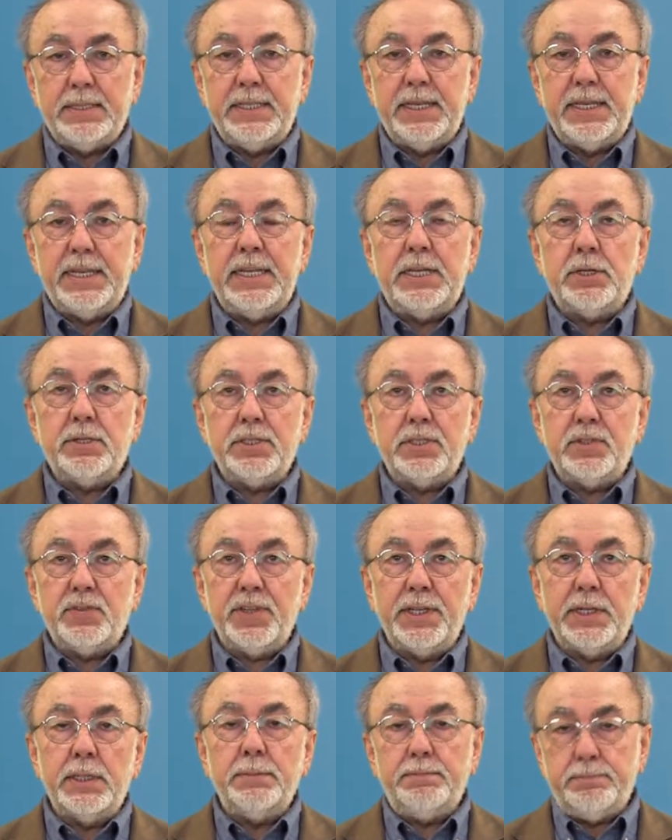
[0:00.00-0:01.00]
the
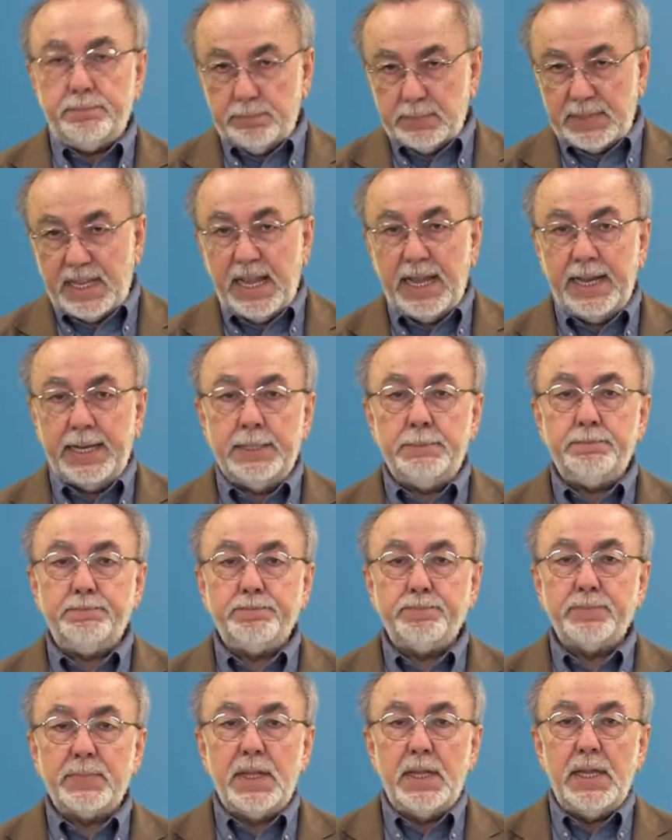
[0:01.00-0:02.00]
ecosphere, Gaia,
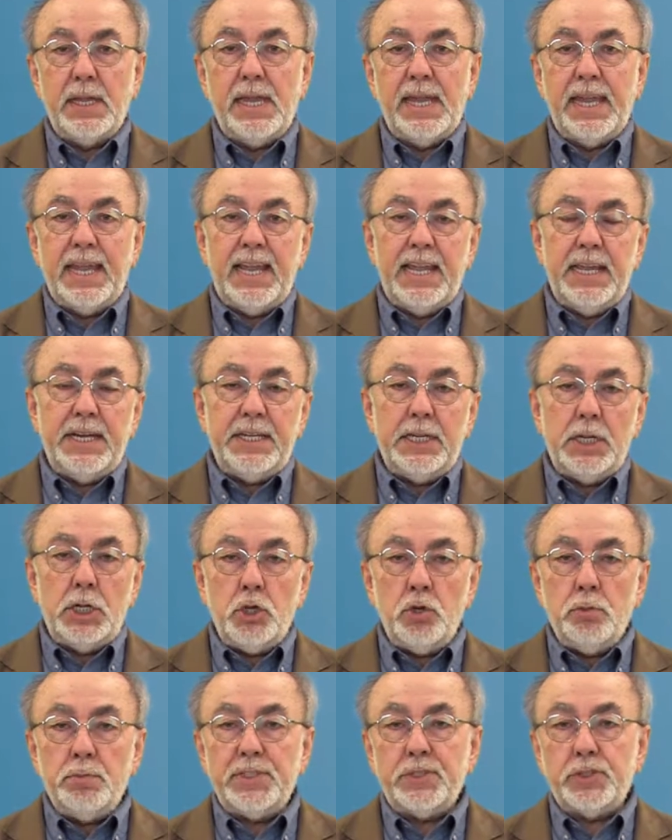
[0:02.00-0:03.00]
any
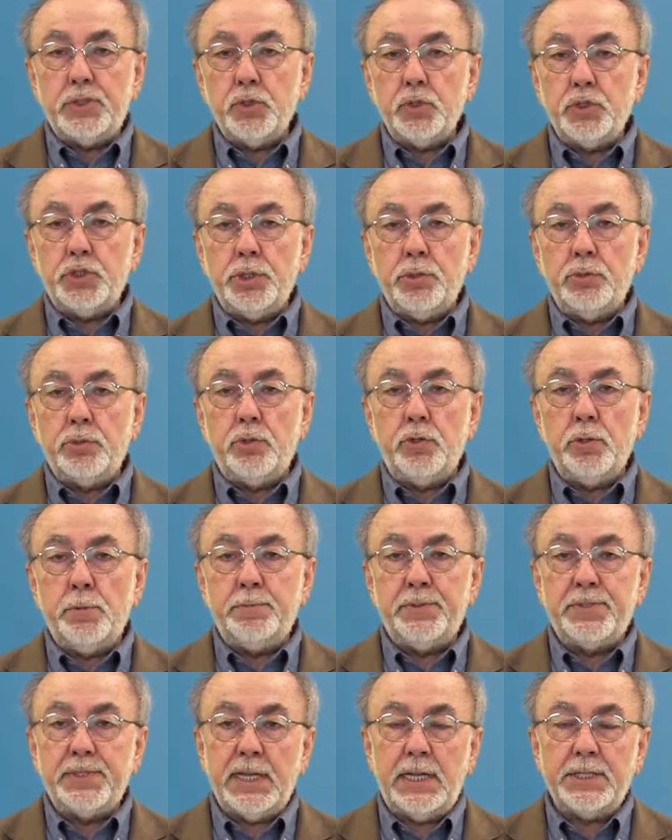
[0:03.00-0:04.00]
human social
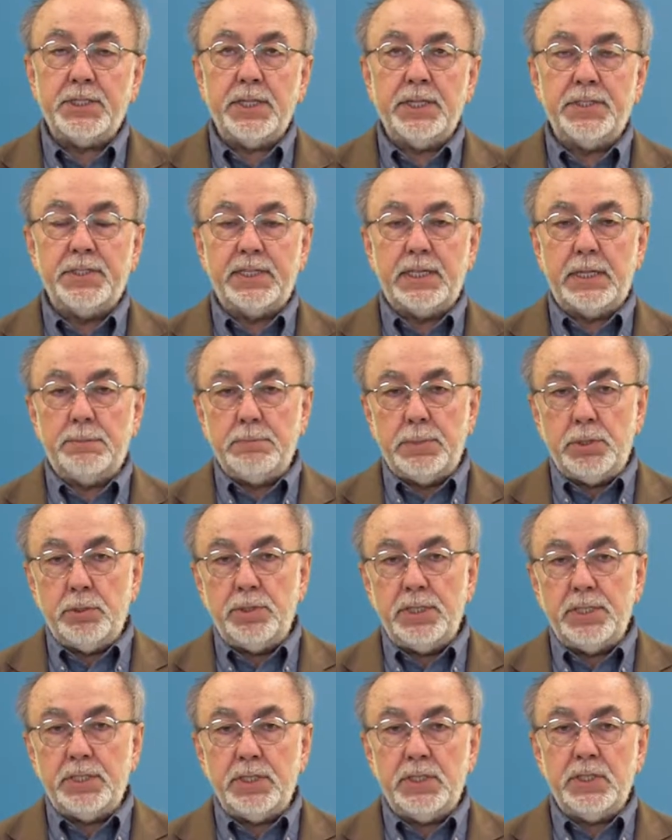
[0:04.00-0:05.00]
group such as
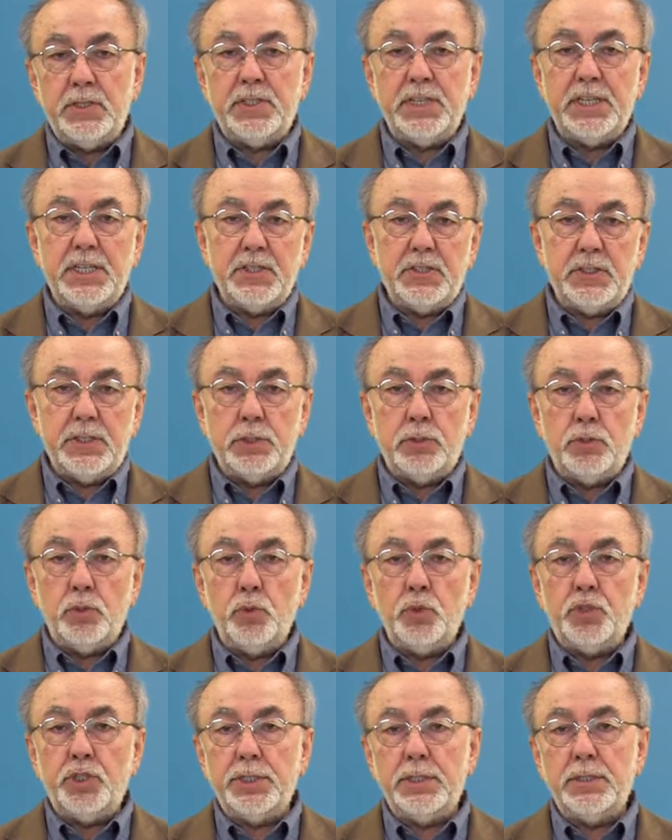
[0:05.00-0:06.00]
communities,
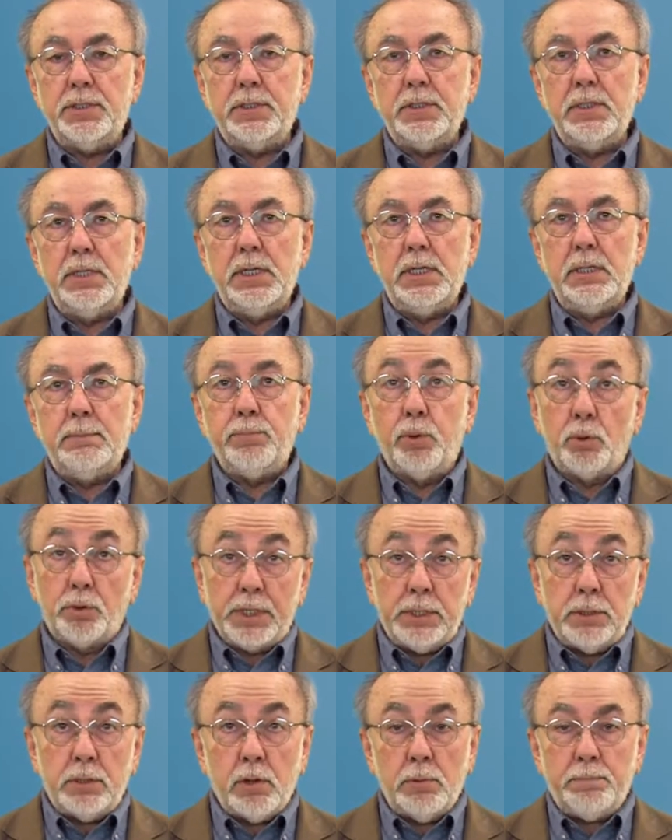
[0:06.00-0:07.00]
institutions,
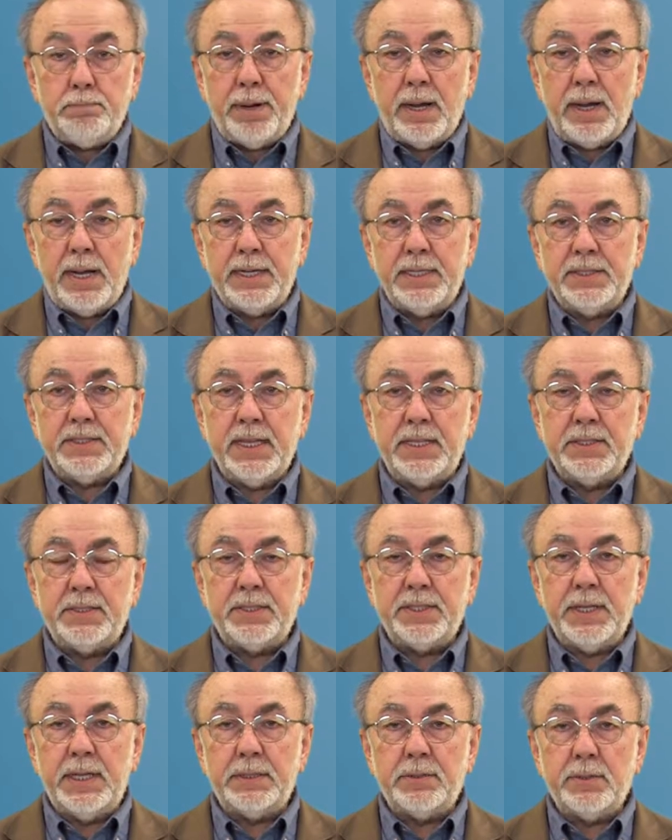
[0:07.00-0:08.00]
political parties,
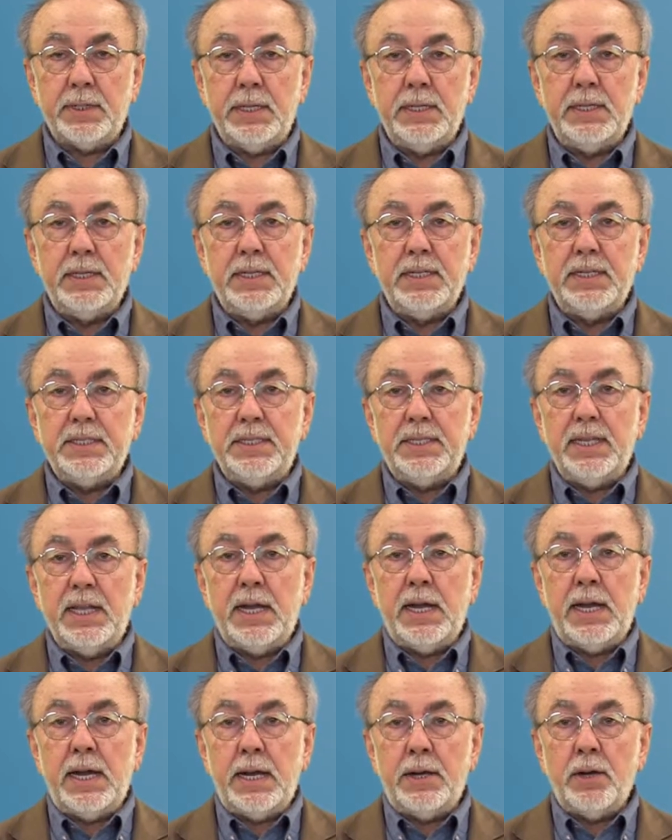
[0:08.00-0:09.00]
etc., they
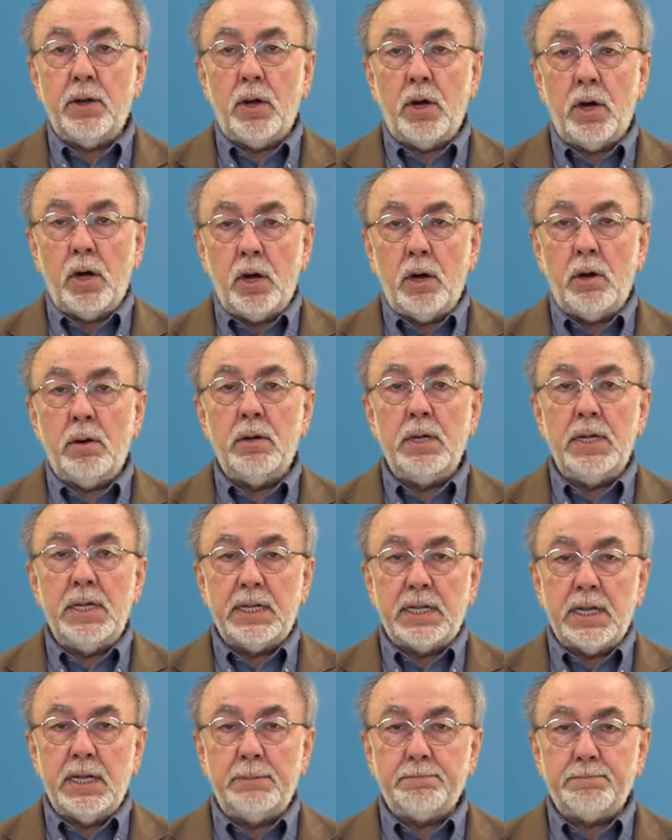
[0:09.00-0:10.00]
are all
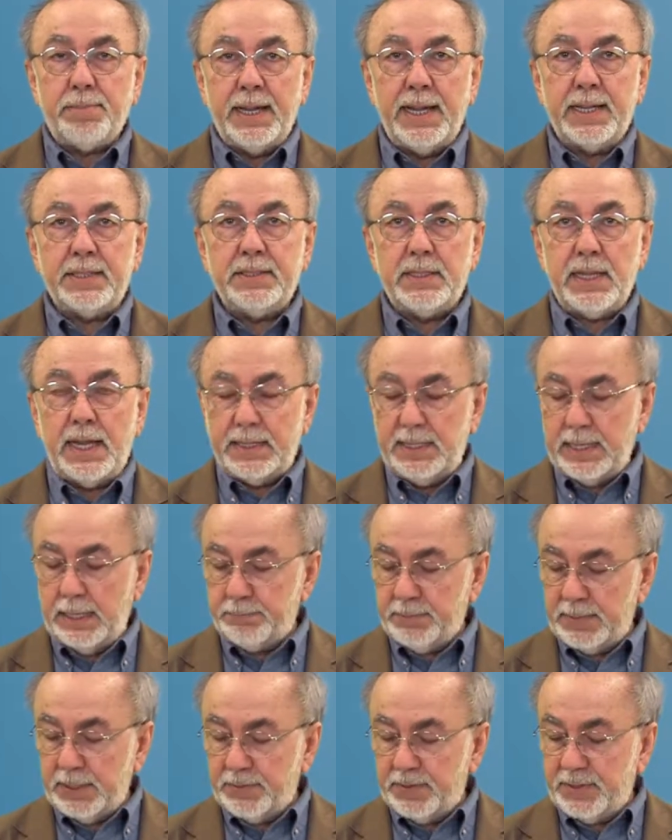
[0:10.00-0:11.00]
complex
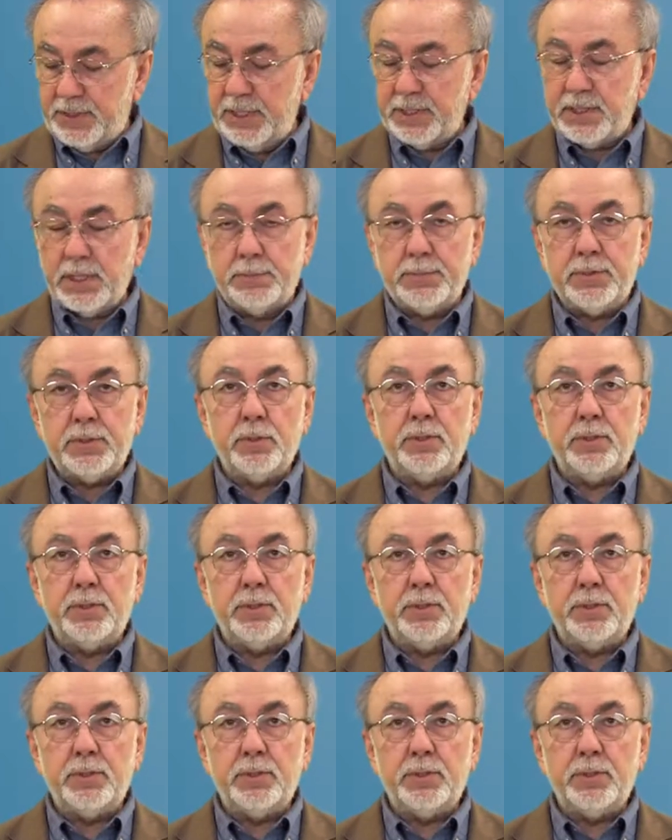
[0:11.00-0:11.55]
adaptive systems.